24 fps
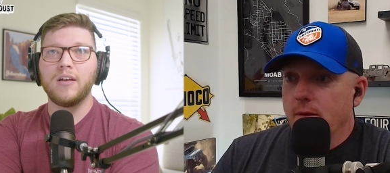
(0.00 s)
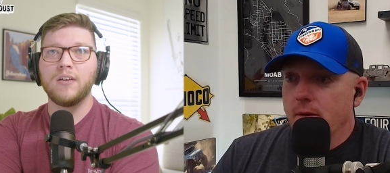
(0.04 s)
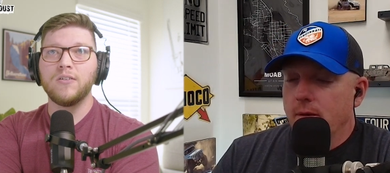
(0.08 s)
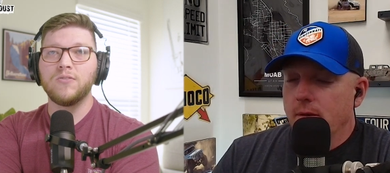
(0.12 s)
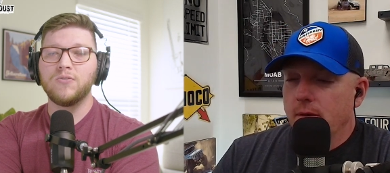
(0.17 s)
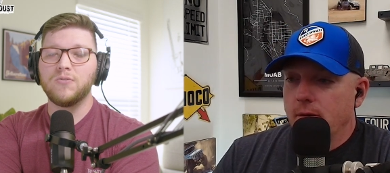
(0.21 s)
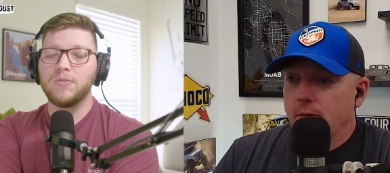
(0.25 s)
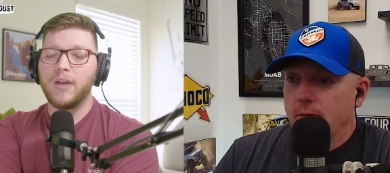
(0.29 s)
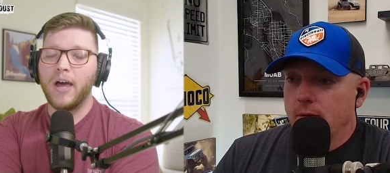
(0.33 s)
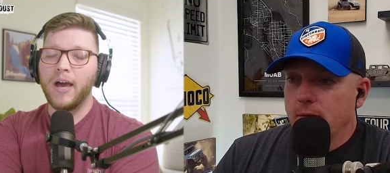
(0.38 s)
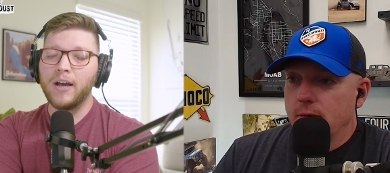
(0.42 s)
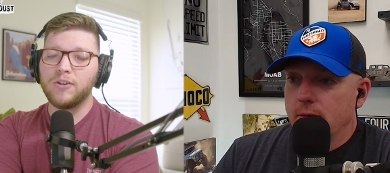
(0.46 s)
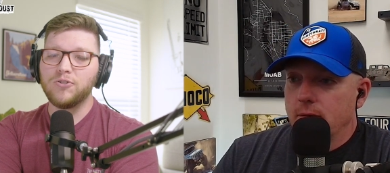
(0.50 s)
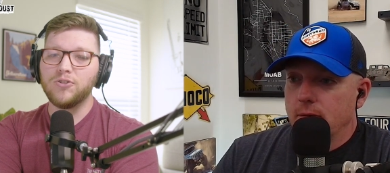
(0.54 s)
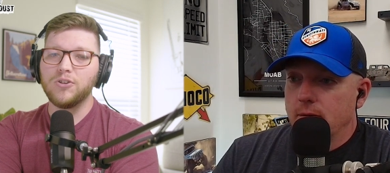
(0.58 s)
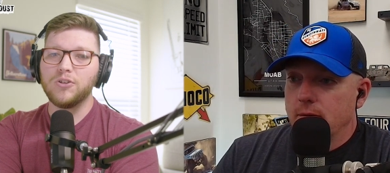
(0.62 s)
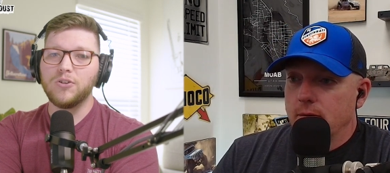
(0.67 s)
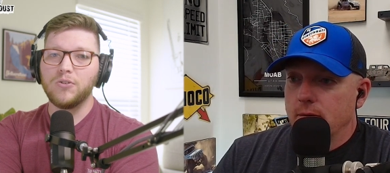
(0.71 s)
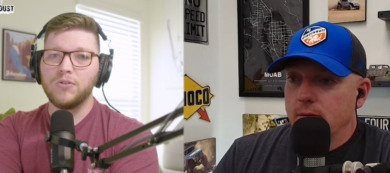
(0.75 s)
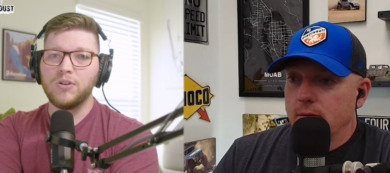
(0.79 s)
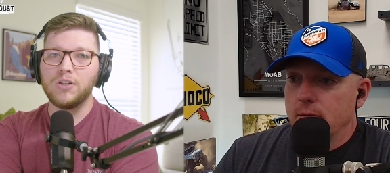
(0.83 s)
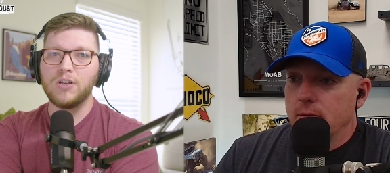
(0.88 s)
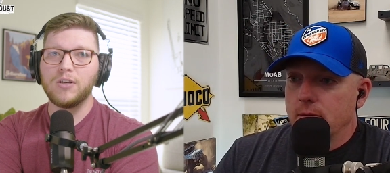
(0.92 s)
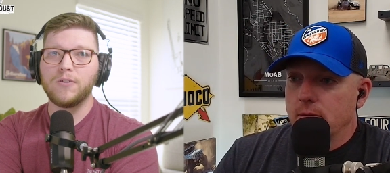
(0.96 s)
Speaker 1: is actually
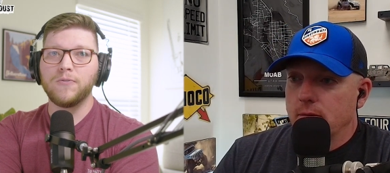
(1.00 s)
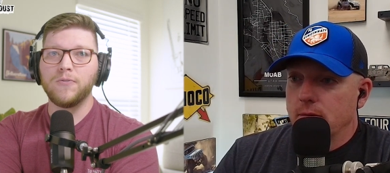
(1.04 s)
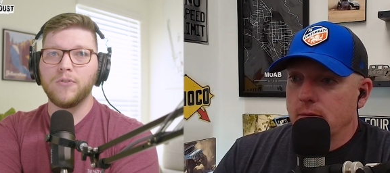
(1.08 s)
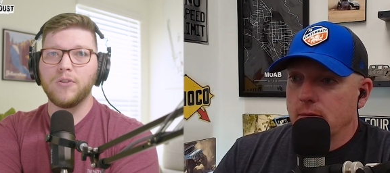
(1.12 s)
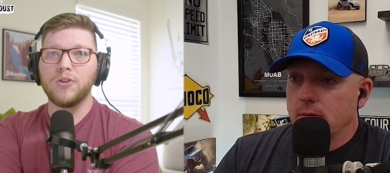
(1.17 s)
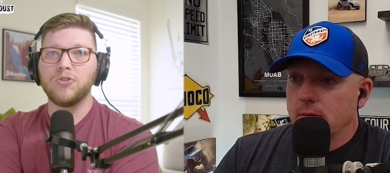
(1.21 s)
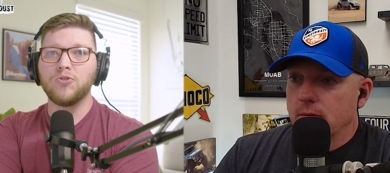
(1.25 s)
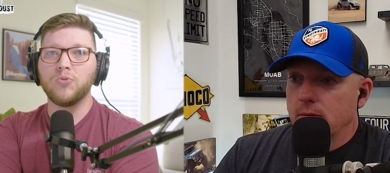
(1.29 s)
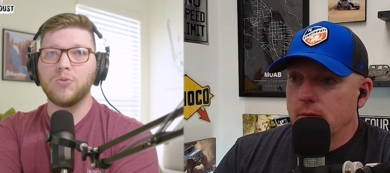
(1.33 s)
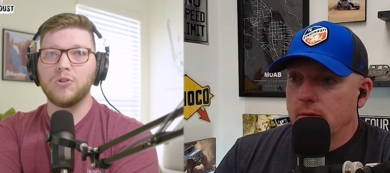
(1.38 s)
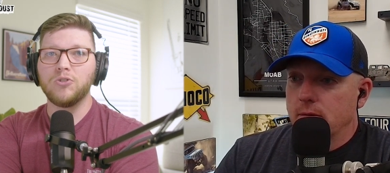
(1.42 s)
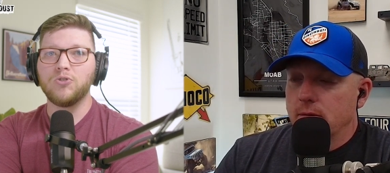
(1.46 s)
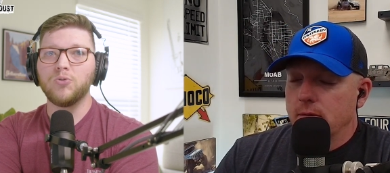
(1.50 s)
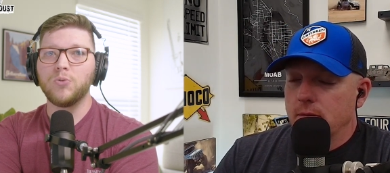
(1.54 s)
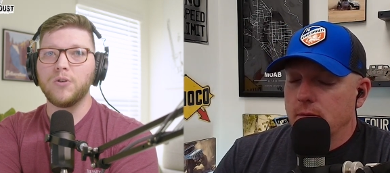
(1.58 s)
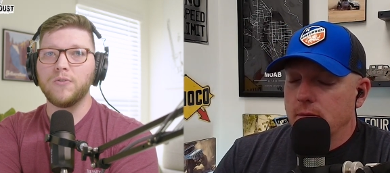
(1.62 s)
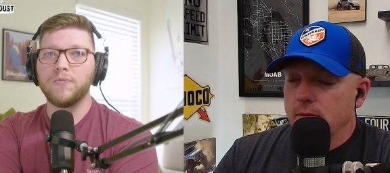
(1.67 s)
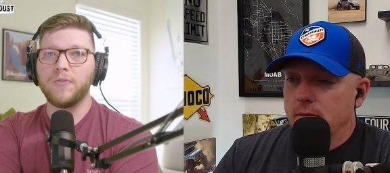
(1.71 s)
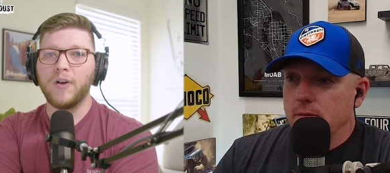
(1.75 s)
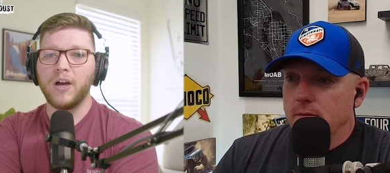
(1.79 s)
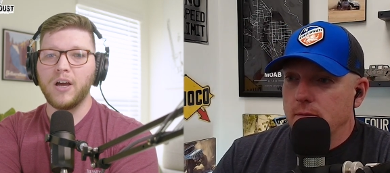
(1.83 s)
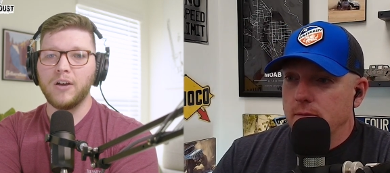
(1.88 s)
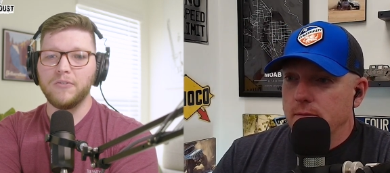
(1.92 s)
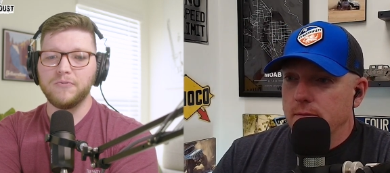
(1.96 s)
unique for the
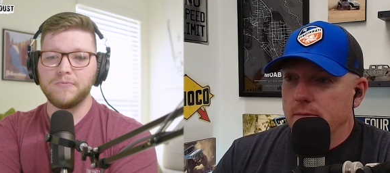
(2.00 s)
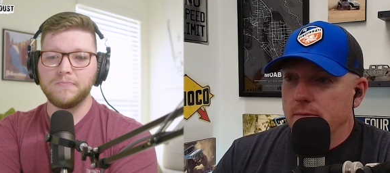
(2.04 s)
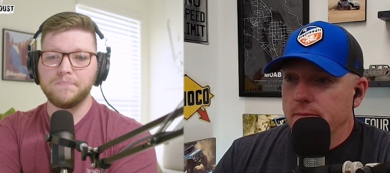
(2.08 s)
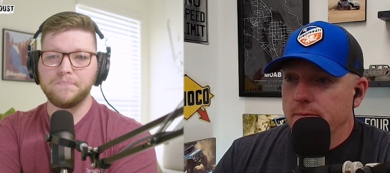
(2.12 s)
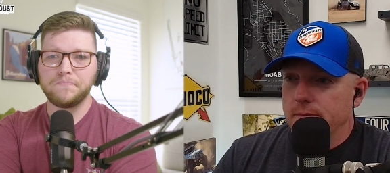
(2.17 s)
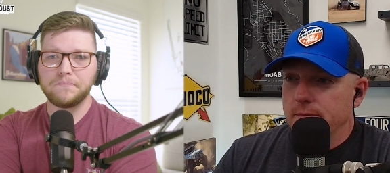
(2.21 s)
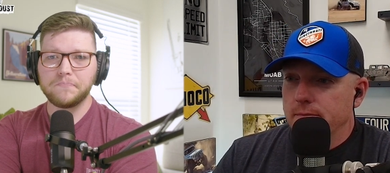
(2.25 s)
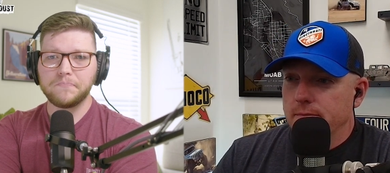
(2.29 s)
2025